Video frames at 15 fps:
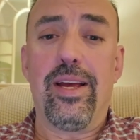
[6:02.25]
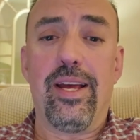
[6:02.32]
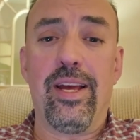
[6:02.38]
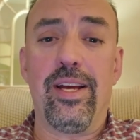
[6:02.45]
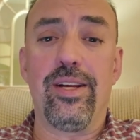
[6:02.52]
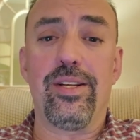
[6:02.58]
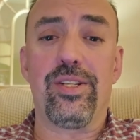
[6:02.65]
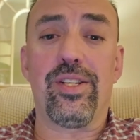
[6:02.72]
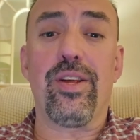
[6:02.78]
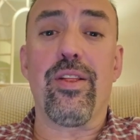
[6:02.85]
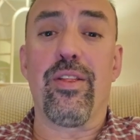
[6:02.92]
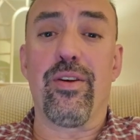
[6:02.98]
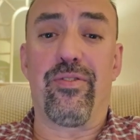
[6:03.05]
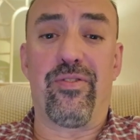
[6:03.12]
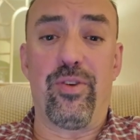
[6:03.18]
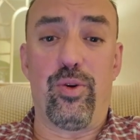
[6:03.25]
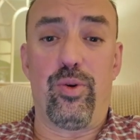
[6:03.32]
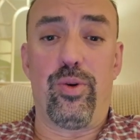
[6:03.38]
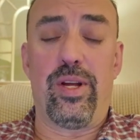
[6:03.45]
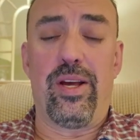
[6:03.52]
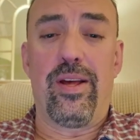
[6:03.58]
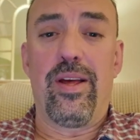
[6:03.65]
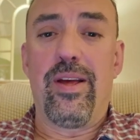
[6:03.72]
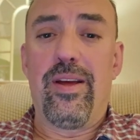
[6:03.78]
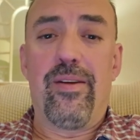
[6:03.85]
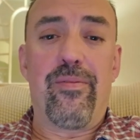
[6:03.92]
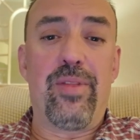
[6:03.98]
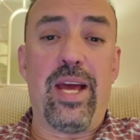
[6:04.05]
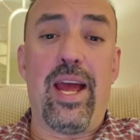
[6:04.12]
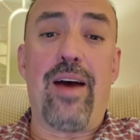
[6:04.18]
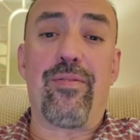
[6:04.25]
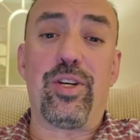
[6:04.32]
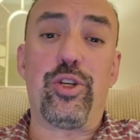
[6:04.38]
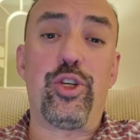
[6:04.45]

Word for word: is the food. They have a